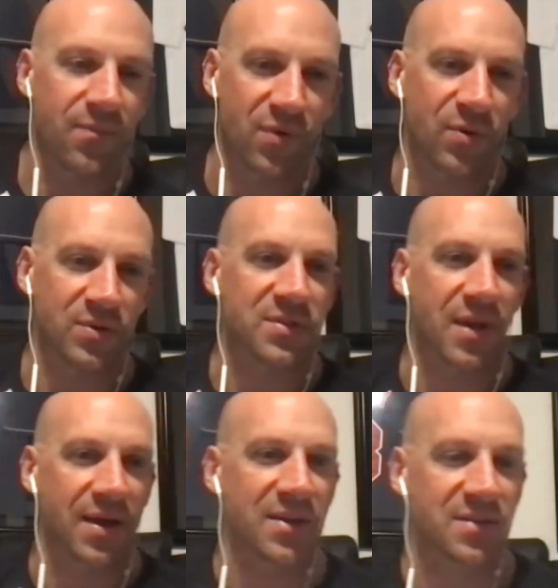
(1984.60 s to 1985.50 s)
frequency,
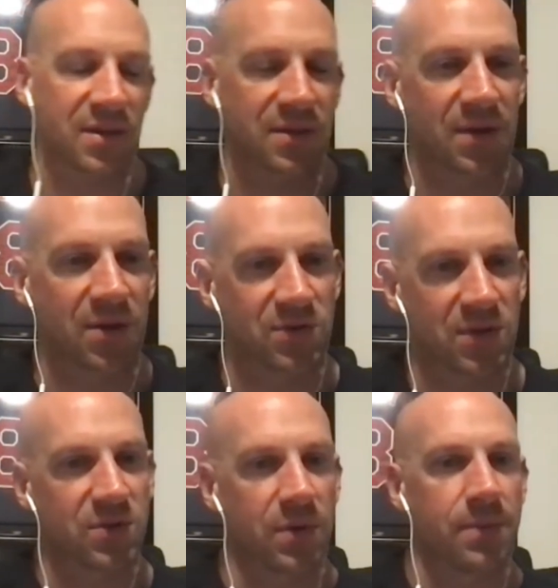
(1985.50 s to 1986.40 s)
I guess, that goes
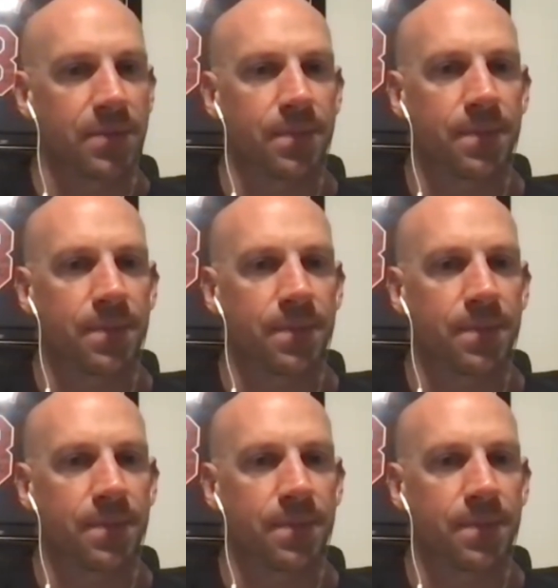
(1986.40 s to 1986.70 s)
into it.